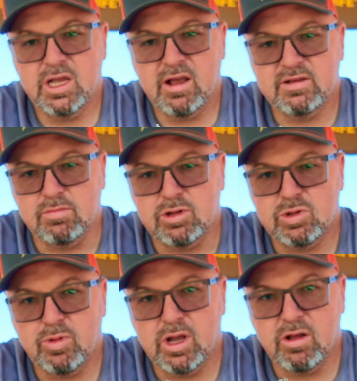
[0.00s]
so you have some
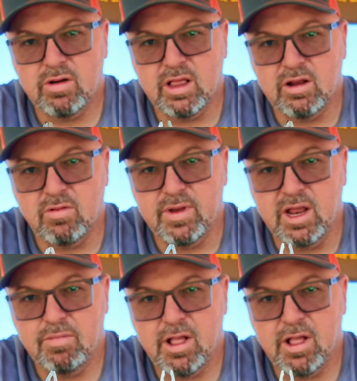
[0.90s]
spring-loaded little mini